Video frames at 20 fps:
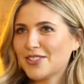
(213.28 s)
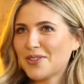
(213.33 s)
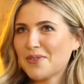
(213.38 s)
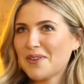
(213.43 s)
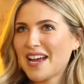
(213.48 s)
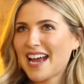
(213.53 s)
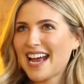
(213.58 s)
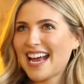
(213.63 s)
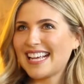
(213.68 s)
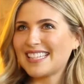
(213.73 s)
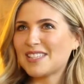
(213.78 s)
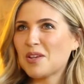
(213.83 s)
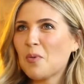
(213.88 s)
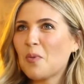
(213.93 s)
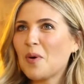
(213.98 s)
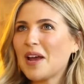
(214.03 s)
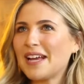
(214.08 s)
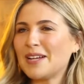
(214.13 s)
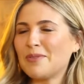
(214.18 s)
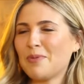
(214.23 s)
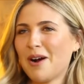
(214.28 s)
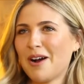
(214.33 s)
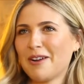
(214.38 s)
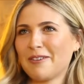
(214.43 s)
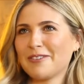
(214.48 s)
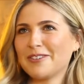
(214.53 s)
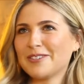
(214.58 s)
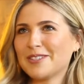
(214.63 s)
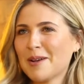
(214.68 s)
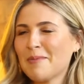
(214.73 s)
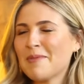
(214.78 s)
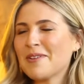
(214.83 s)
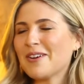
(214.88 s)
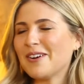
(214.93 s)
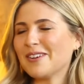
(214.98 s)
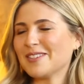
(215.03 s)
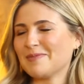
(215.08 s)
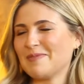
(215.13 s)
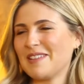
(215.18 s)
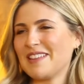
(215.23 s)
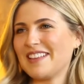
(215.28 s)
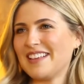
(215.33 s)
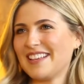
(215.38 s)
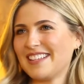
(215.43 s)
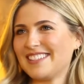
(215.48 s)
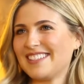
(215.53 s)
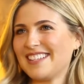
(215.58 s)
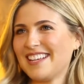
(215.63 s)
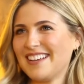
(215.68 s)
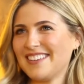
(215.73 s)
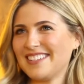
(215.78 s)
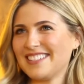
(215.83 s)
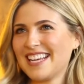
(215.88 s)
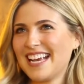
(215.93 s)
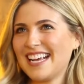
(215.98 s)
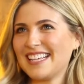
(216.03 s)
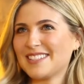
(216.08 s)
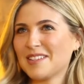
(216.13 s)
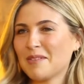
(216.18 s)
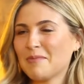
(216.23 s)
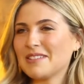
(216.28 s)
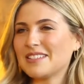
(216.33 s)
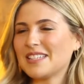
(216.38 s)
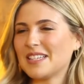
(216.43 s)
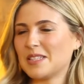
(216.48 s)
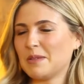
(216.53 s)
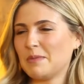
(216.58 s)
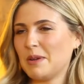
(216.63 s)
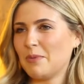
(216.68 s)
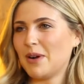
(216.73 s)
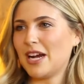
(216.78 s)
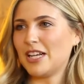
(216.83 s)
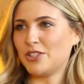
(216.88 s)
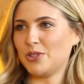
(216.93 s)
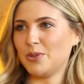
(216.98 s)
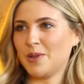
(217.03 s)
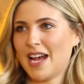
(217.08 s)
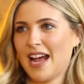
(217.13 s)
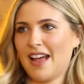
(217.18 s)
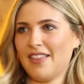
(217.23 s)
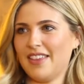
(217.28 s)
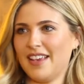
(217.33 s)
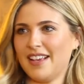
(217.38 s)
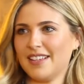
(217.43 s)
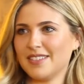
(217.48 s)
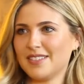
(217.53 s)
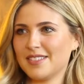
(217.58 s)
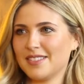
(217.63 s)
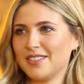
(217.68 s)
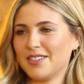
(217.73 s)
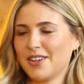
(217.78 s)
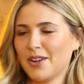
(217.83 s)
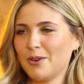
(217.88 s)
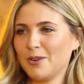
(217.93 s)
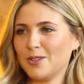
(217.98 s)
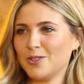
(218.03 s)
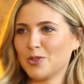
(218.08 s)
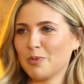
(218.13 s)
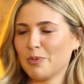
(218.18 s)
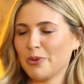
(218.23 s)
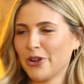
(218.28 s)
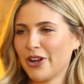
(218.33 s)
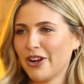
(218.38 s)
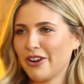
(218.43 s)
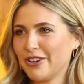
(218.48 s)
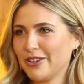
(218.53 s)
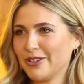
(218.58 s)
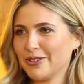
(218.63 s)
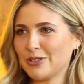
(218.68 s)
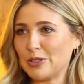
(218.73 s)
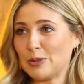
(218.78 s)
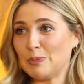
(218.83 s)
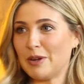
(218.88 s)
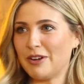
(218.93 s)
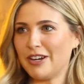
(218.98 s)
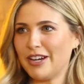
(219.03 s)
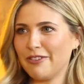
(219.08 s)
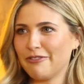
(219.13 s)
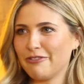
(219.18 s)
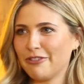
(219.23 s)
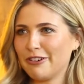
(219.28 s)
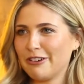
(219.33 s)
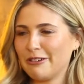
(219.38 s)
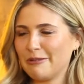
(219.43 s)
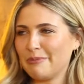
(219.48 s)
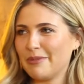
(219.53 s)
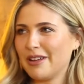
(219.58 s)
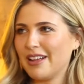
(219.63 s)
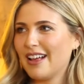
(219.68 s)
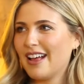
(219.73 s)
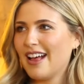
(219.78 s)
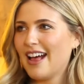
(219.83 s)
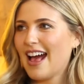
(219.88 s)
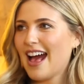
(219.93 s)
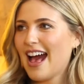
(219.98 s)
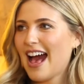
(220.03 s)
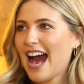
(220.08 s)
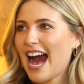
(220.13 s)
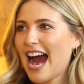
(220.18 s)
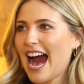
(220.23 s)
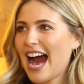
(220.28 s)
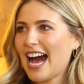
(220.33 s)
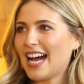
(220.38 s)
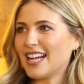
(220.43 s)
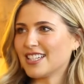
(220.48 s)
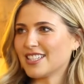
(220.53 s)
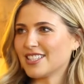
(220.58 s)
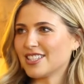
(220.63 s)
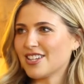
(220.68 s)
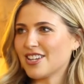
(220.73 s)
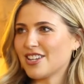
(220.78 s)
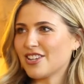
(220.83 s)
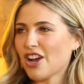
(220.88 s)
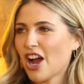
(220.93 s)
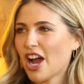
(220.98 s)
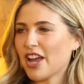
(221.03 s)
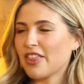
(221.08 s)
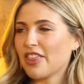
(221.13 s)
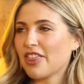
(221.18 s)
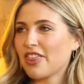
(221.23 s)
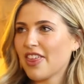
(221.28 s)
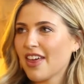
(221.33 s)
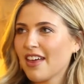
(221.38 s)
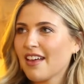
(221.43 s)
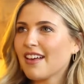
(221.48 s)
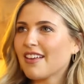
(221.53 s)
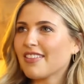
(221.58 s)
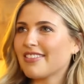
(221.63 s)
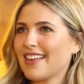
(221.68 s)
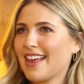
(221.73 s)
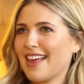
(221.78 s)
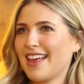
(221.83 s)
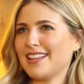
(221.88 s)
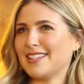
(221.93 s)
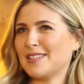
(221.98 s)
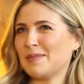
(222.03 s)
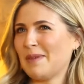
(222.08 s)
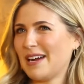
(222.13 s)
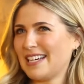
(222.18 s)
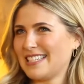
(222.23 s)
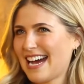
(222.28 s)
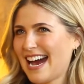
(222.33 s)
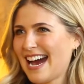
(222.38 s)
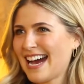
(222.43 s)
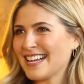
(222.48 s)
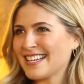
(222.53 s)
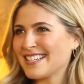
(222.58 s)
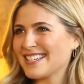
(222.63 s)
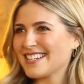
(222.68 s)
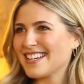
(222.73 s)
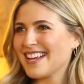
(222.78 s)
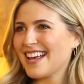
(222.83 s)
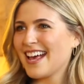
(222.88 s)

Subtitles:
so it's a weird one because someone asked me this the other day. Someone said to me, where do you get this, you know, entrepreneurial spirit from? And I think that it's my dad.